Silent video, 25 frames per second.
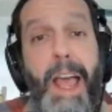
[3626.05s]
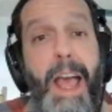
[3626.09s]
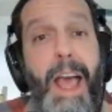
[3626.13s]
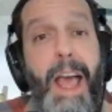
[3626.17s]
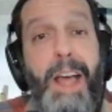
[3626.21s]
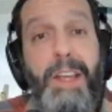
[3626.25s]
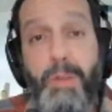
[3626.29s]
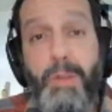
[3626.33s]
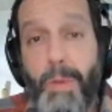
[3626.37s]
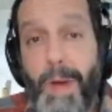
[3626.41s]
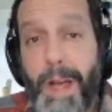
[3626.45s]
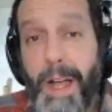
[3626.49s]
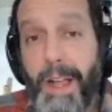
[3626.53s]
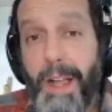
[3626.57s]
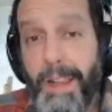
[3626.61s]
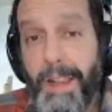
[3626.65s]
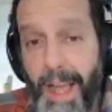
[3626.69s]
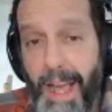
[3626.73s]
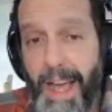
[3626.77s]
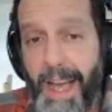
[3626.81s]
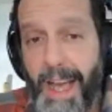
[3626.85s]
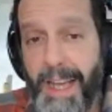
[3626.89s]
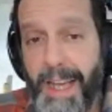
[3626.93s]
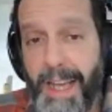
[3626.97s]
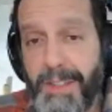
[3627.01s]
as well
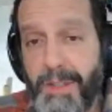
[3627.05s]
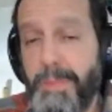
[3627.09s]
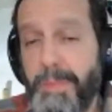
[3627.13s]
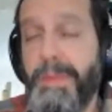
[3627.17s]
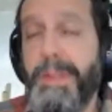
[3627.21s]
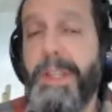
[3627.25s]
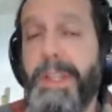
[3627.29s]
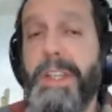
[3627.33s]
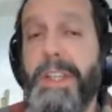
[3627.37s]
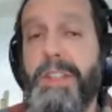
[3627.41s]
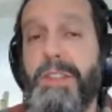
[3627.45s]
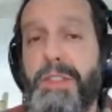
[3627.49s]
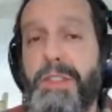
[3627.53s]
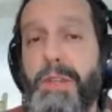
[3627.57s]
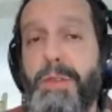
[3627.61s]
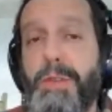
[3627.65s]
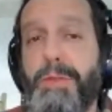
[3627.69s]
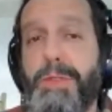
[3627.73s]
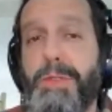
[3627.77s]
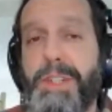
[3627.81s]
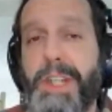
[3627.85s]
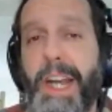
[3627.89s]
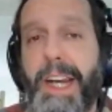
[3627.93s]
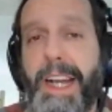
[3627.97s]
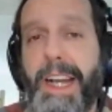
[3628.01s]
as please do
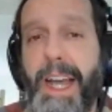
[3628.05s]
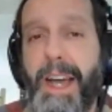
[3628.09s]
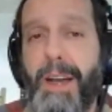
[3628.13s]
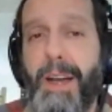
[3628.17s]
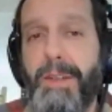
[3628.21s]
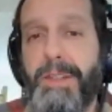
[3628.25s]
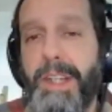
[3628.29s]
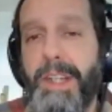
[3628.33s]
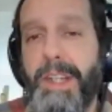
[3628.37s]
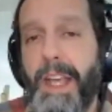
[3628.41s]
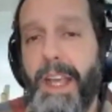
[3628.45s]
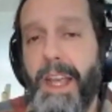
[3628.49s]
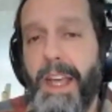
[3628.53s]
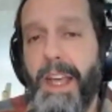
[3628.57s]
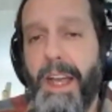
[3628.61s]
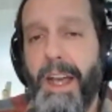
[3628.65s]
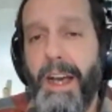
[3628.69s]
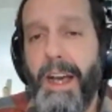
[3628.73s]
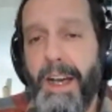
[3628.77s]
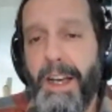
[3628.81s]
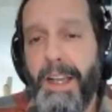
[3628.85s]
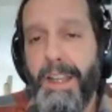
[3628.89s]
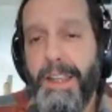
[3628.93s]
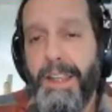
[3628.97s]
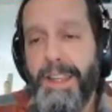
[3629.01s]
check out
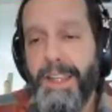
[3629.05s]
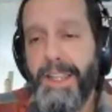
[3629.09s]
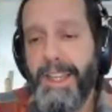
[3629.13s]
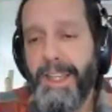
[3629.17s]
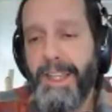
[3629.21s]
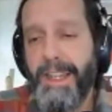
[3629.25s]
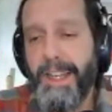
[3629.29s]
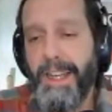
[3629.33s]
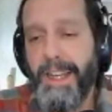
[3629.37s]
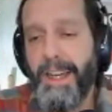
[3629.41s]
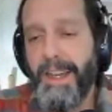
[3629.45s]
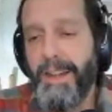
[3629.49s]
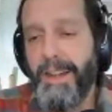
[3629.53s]
uh, the